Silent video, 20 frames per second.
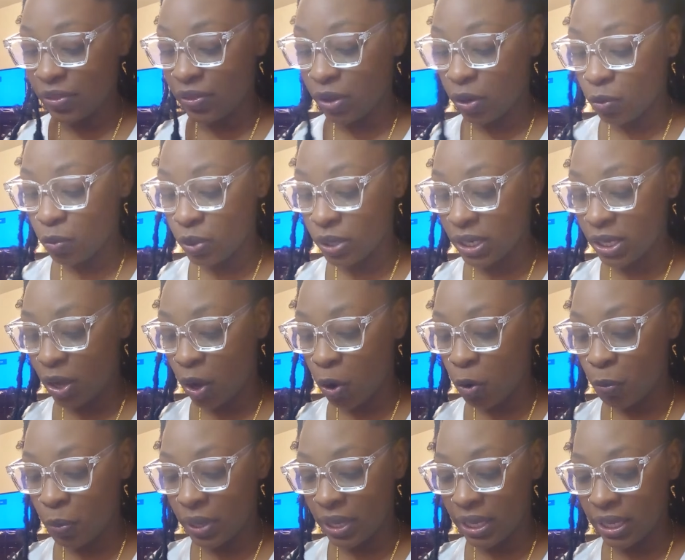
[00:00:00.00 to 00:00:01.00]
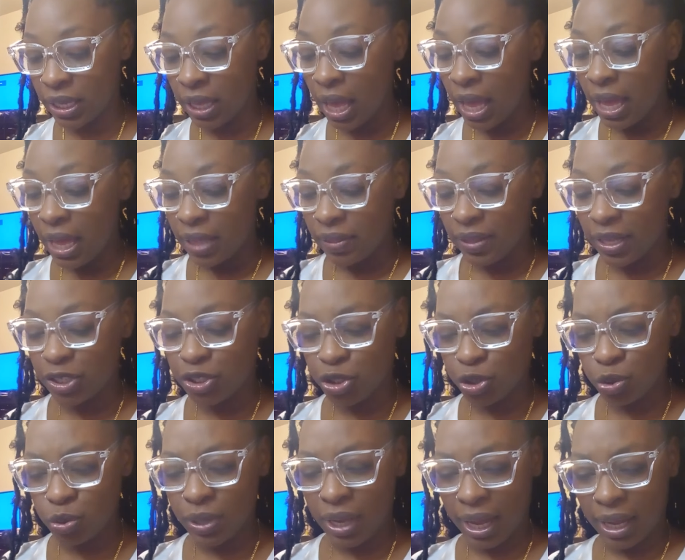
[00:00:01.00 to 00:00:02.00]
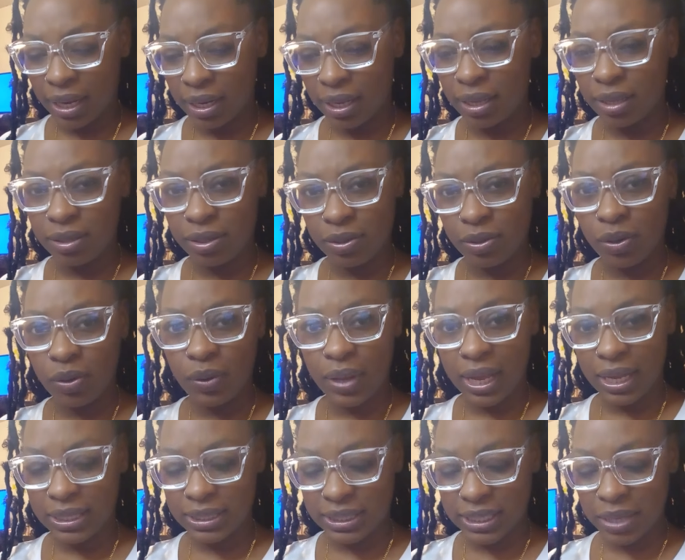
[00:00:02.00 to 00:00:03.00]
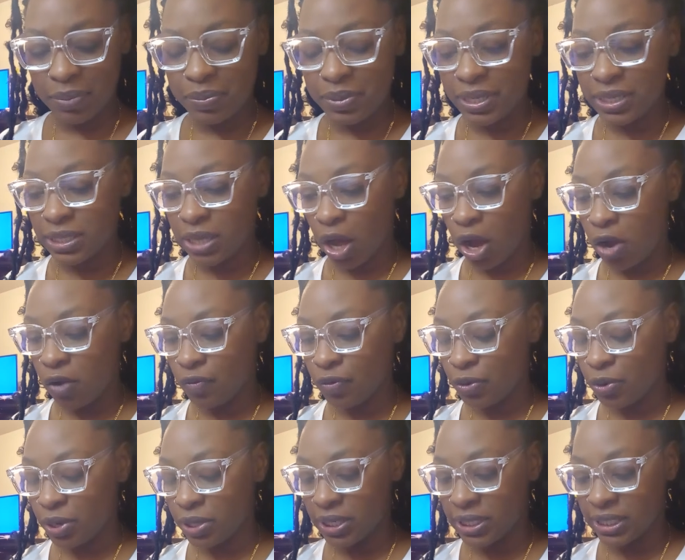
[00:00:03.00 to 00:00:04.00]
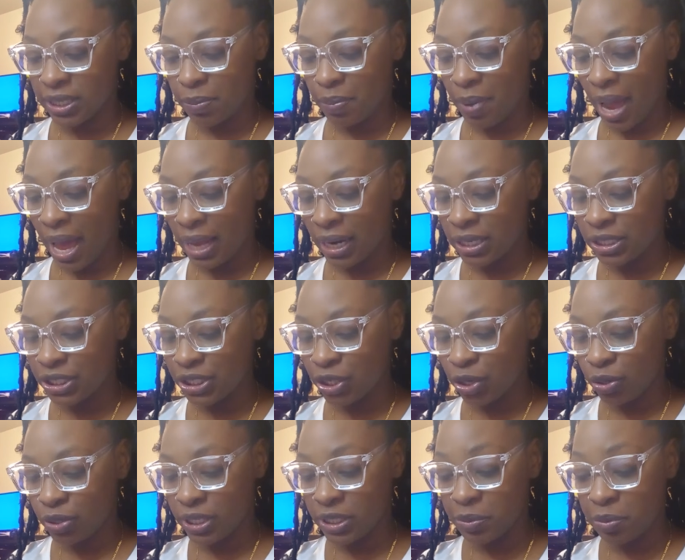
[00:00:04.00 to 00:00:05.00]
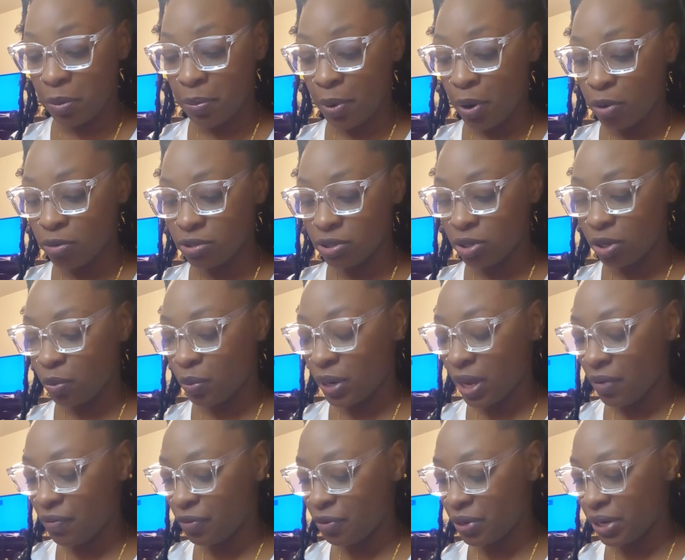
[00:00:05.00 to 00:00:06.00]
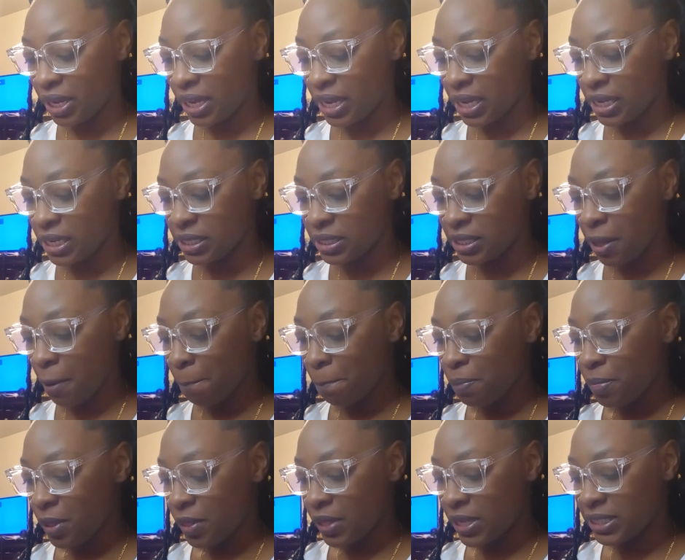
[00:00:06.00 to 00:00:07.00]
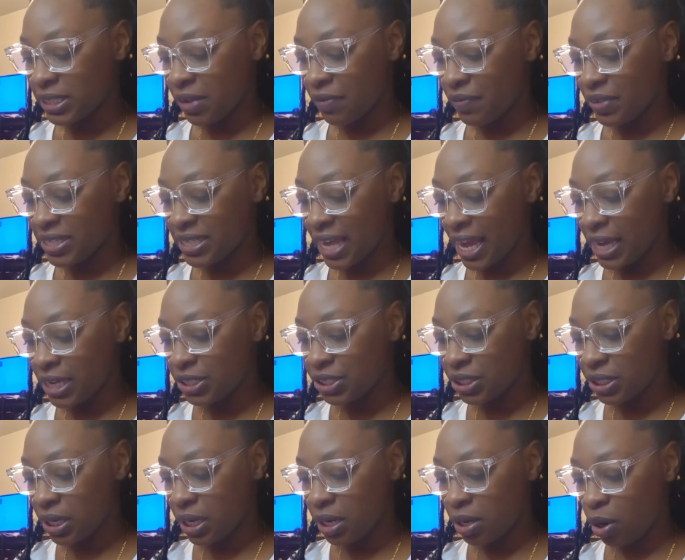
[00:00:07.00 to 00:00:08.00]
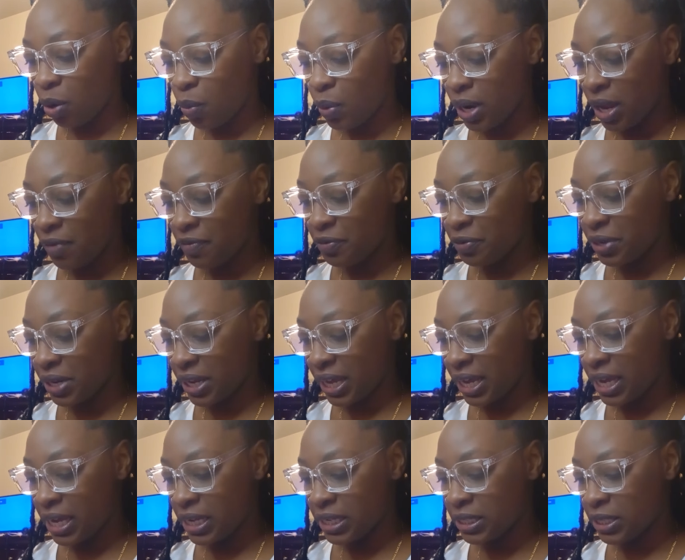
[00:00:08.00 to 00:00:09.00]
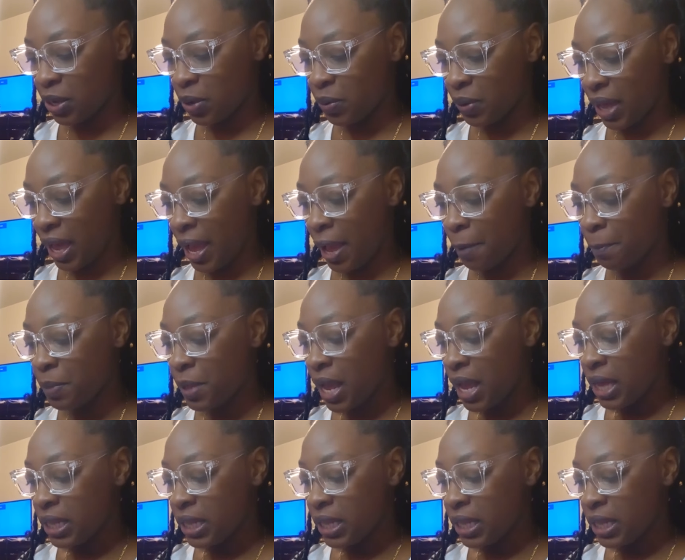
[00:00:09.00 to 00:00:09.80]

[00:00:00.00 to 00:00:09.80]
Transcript: and they're really hoping that you kind of, you know, accept this offer or this apology or this proposal or whatever it is this invitation or whatever it is, okay?